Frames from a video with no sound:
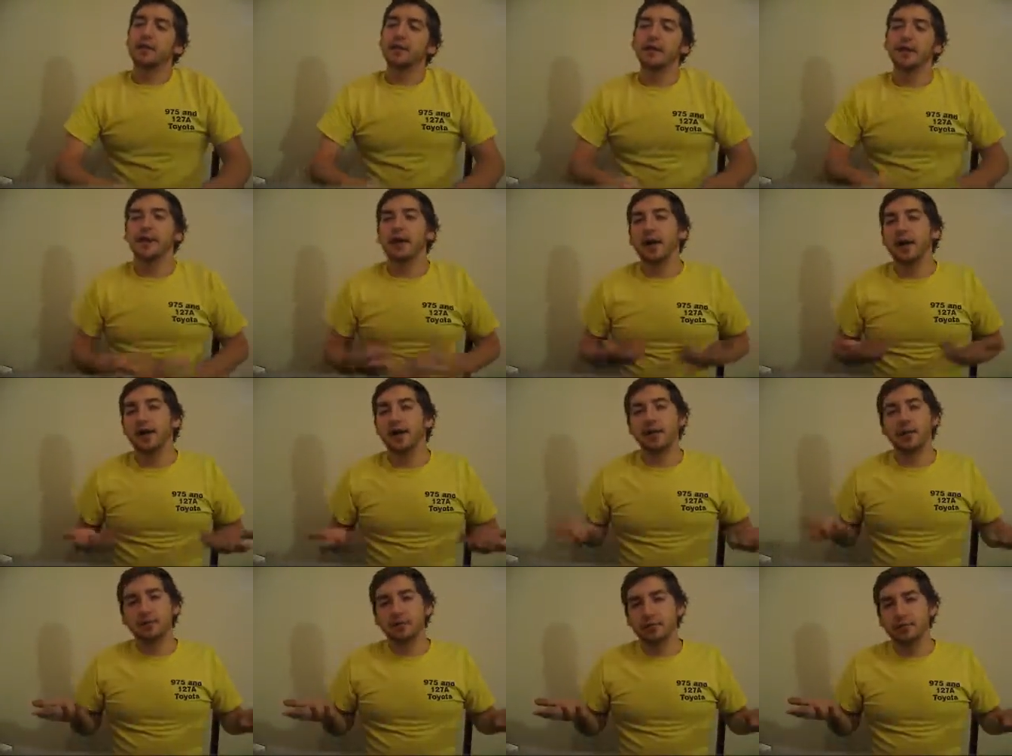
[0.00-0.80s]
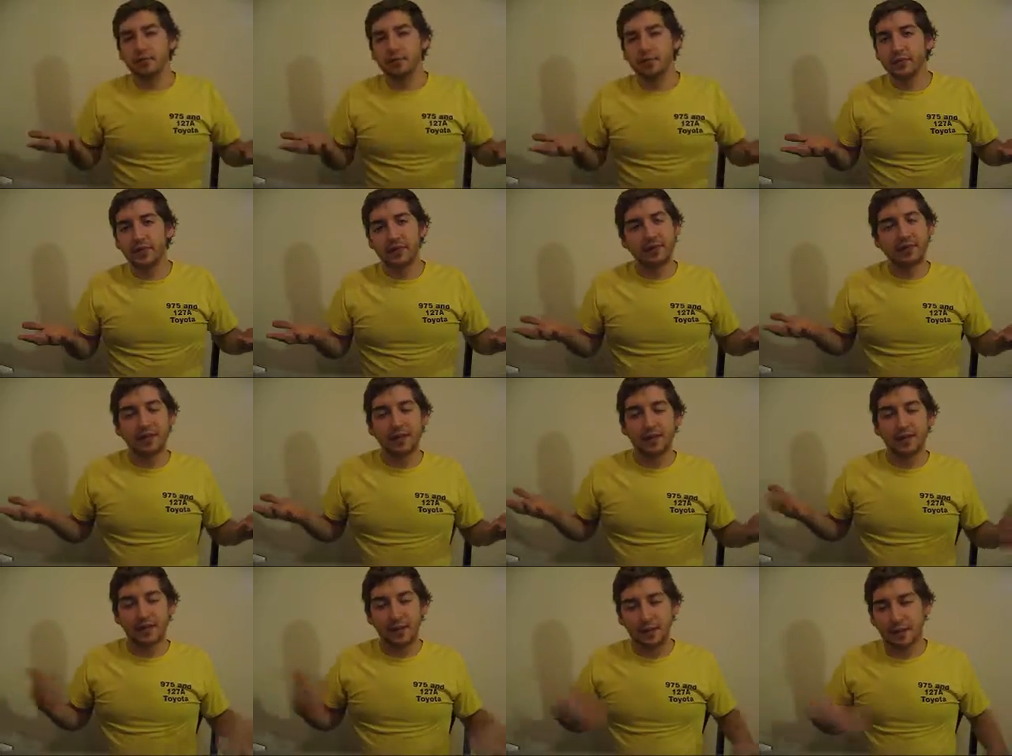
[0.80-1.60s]
then I'll just
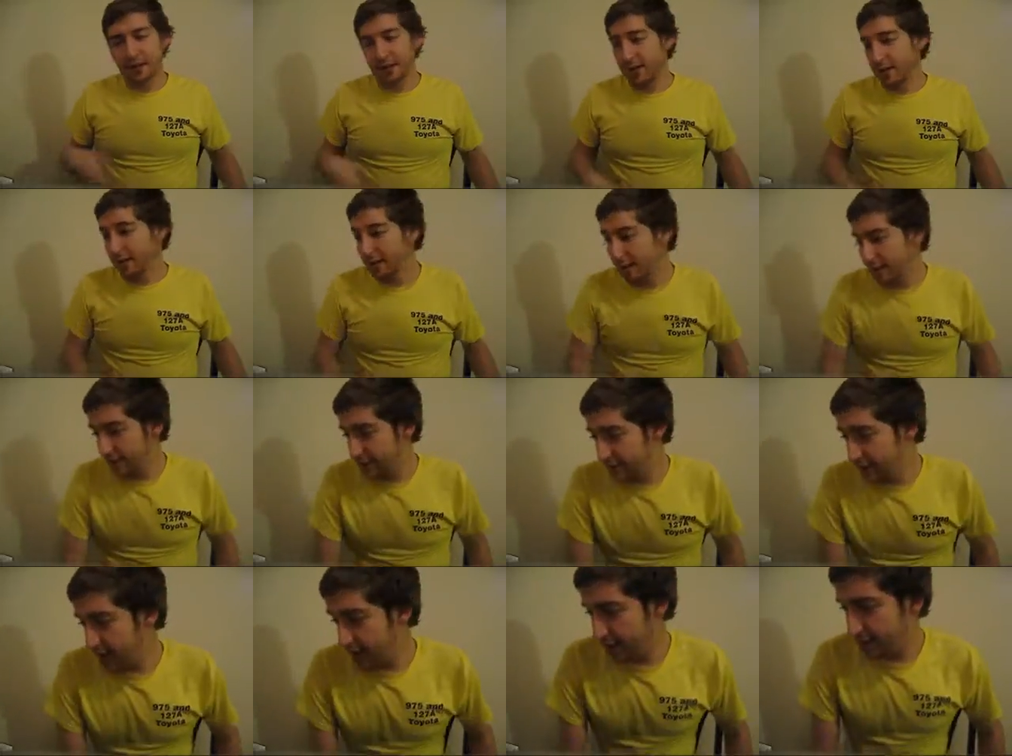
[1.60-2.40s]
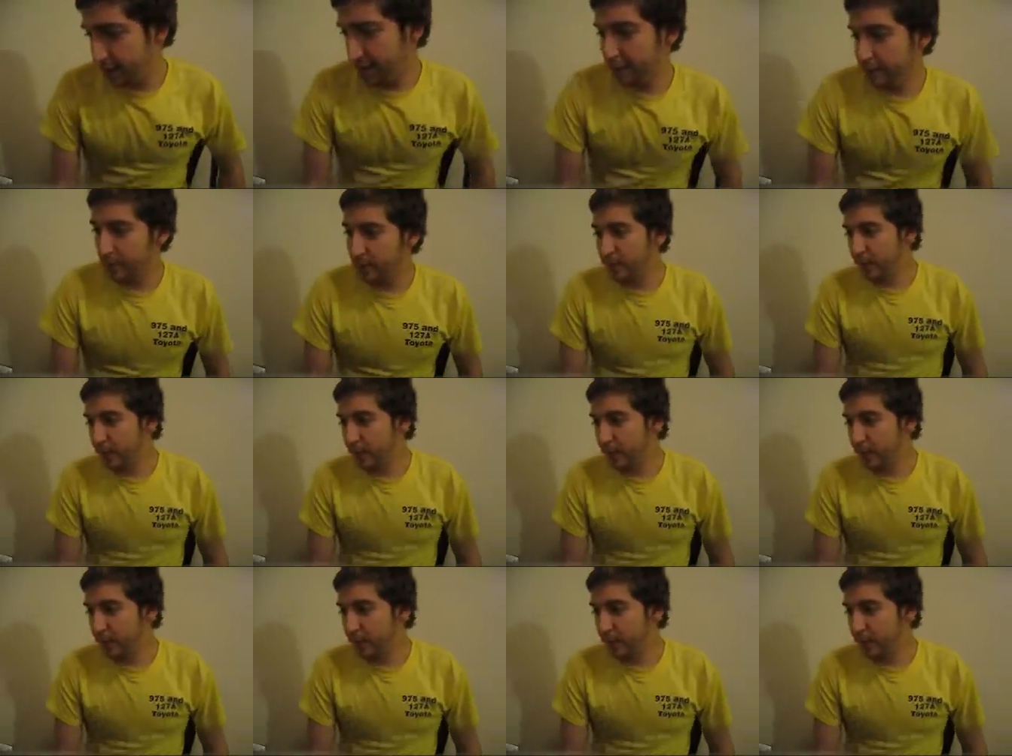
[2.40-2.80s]
stick to DVDs and VHS.